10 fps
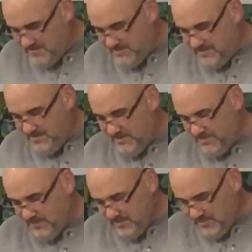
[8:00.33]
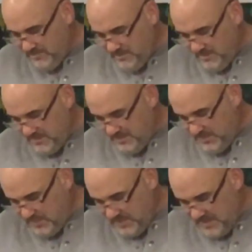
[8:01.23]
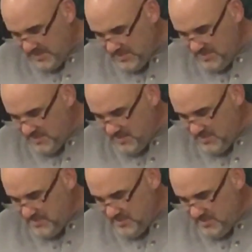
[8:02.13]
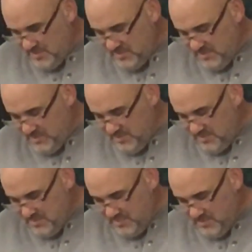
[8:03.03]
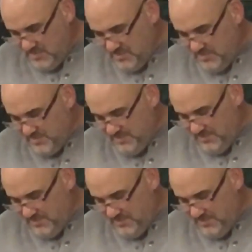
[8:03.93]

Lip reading: (no one is talking)